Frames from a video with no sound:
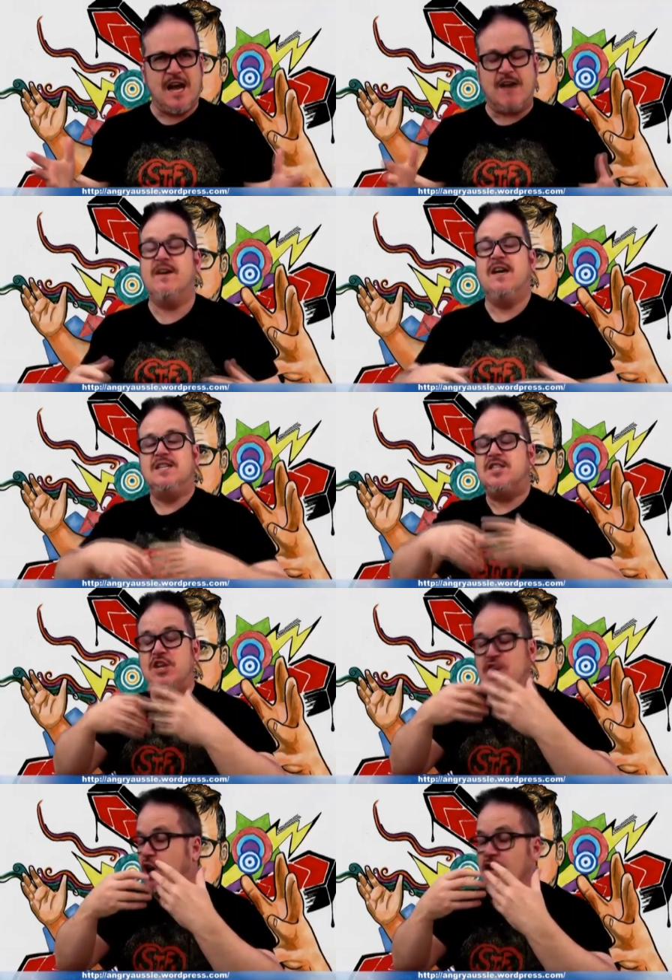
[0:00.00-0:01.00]
enough to
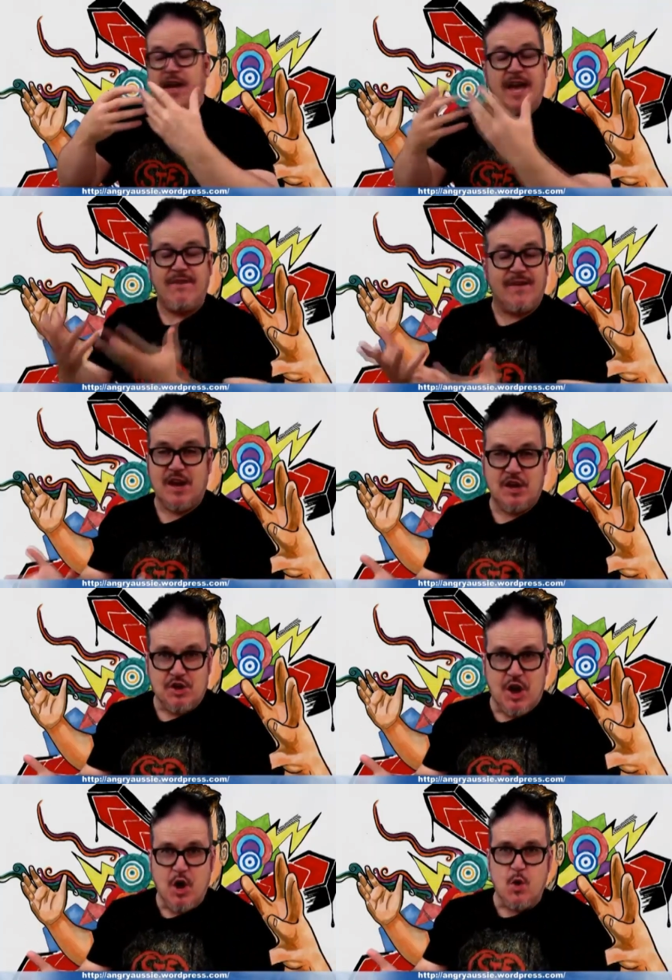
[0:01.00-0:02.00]
not even
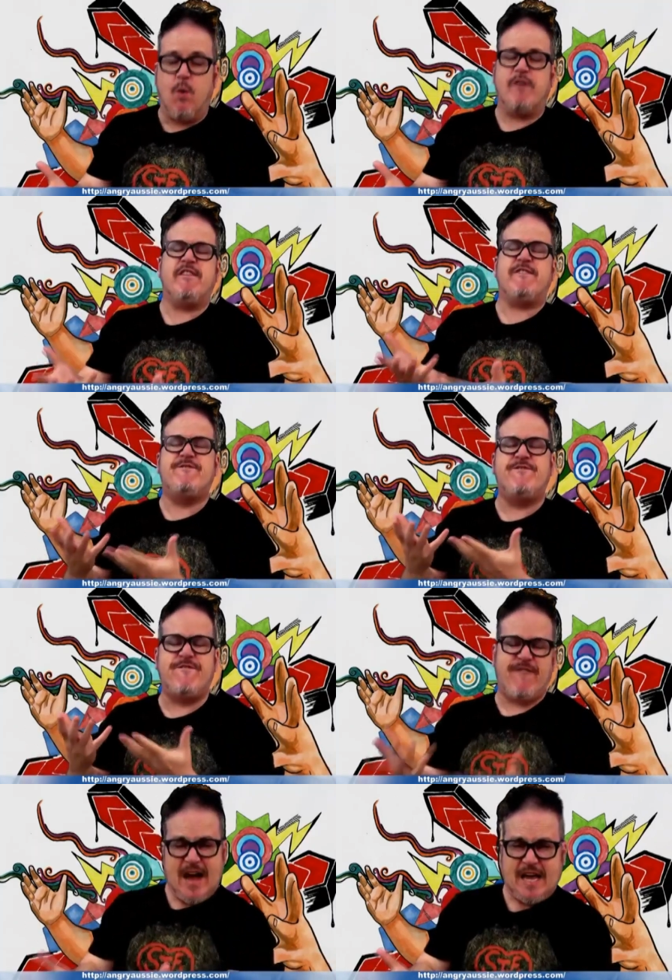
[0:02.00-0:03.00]
know what this
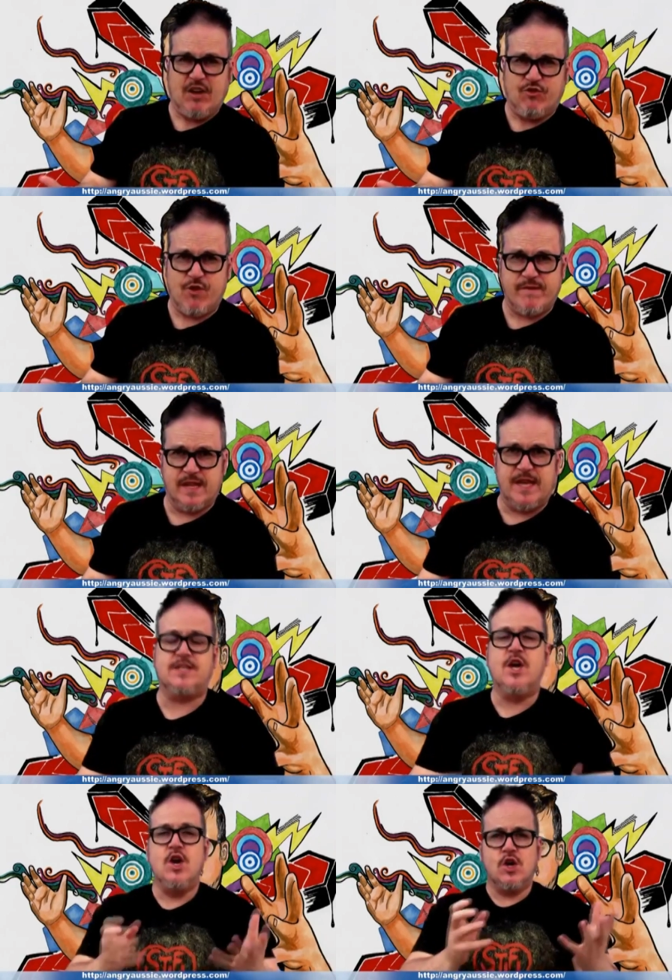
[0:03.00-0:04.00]
fucking drivel
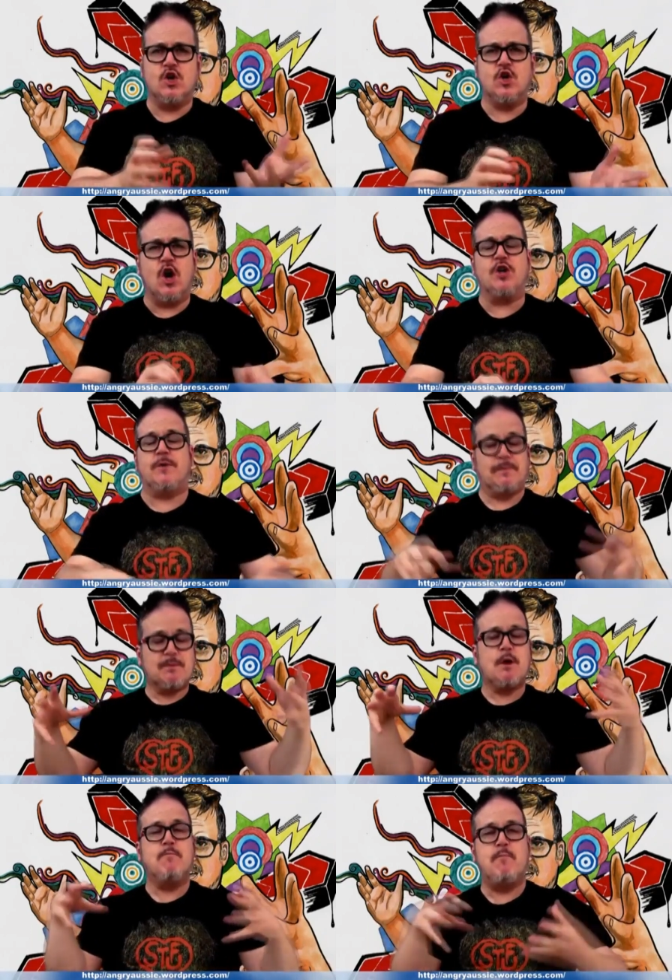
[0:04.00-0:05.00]
is good on you
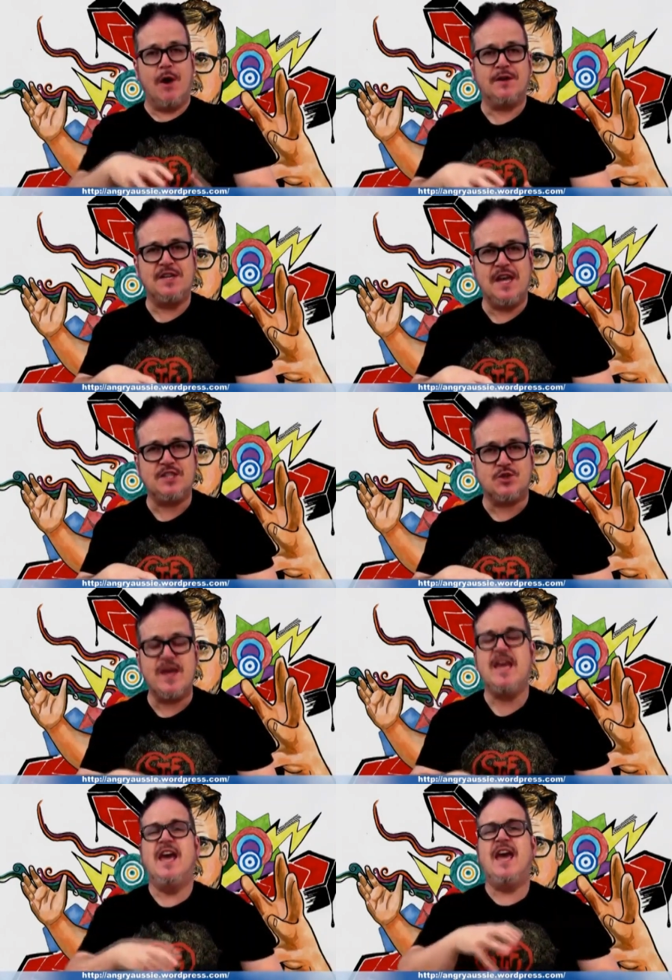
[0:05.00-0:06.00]
potted
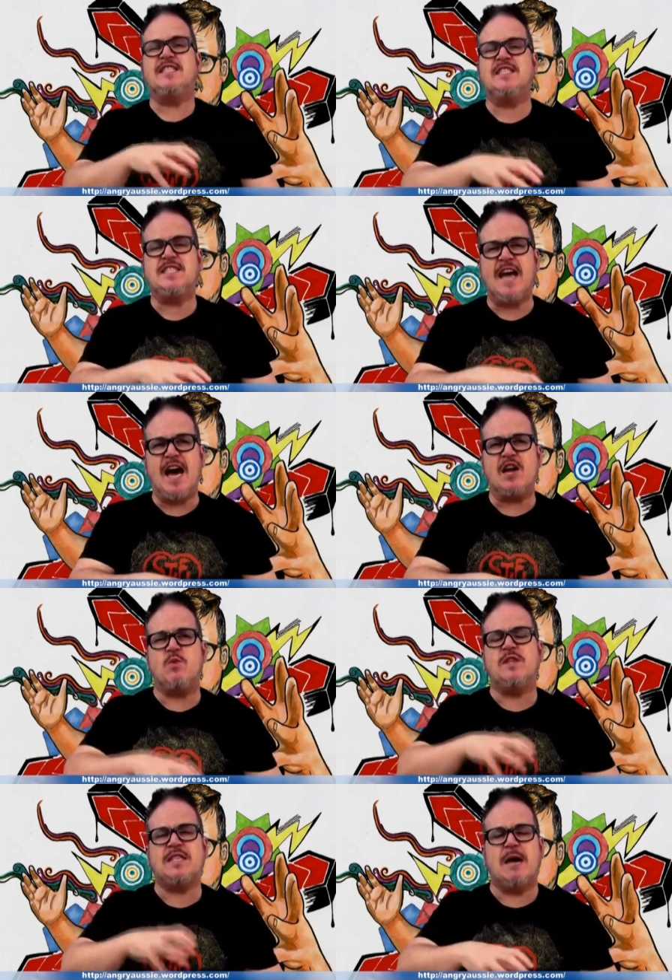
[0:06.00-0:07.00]
history it
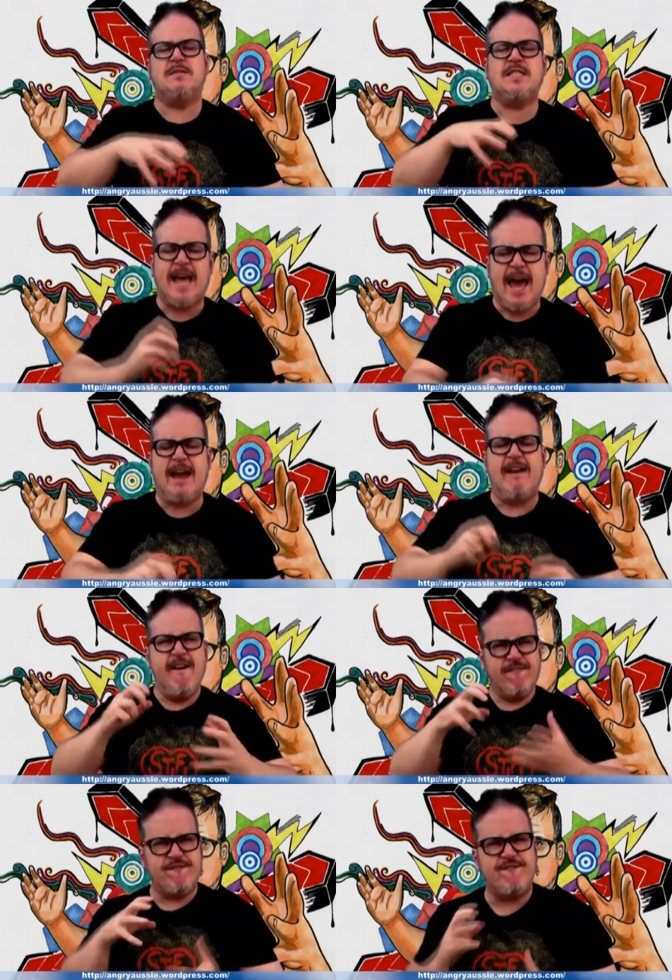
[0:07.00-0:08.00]
started with some sad
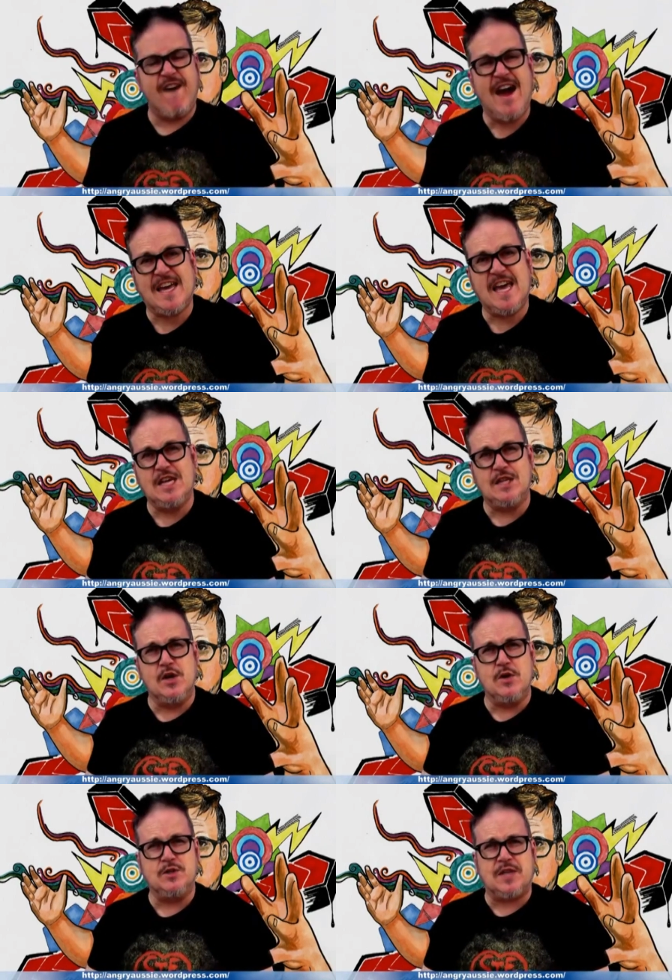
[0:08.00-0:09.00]
fucking
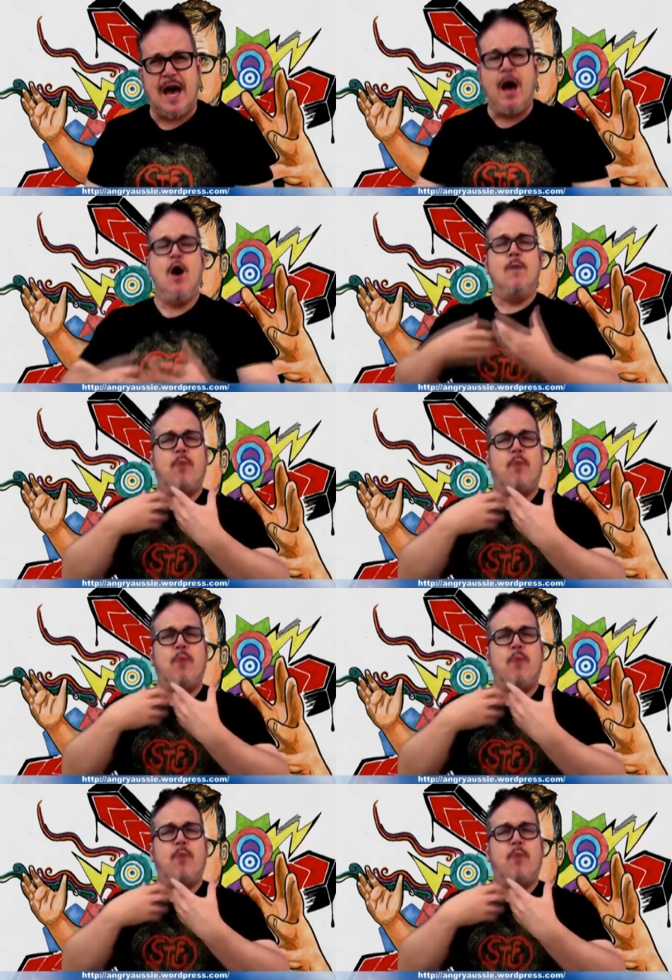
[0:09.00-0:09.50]
loser